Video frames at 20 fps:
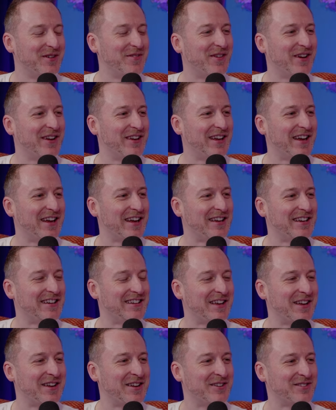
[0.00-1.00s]
We might uh,
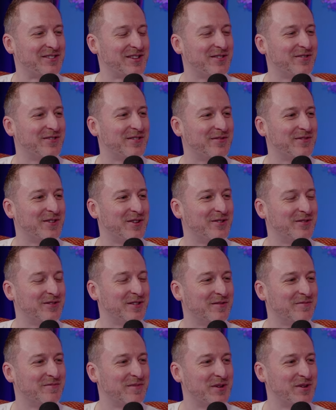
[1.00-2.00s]
get ourselves involved
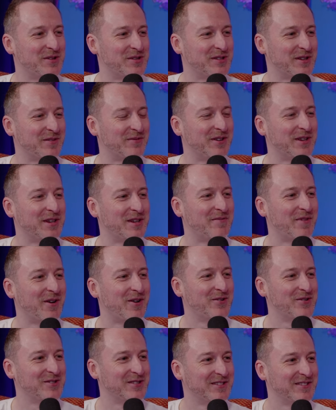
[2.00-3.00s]
in booting somebody in the
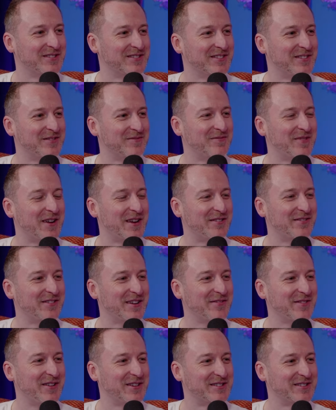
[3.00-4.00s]
balls and make
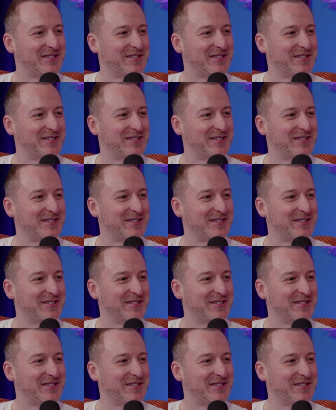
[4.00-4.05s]
famous.